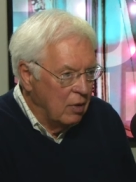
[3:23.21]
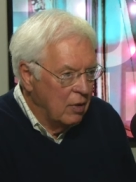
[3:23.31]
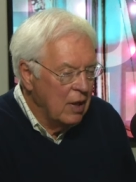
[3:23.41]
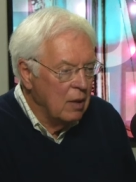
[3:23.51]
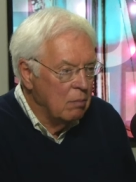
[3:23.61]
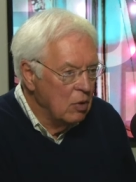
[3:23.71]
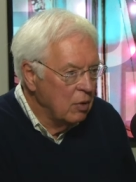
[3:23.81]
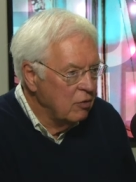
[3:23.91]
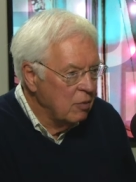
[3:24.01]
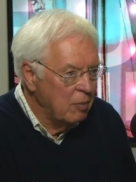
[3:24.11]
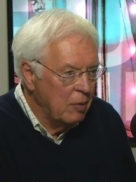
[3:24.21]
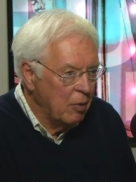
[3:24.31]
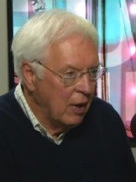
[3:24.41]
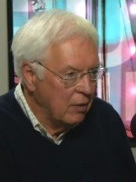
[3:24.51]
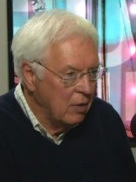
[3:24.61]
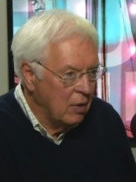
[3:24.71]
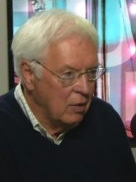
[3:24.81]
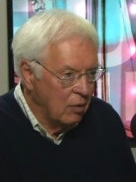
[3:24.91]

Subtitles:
They had millions of people out there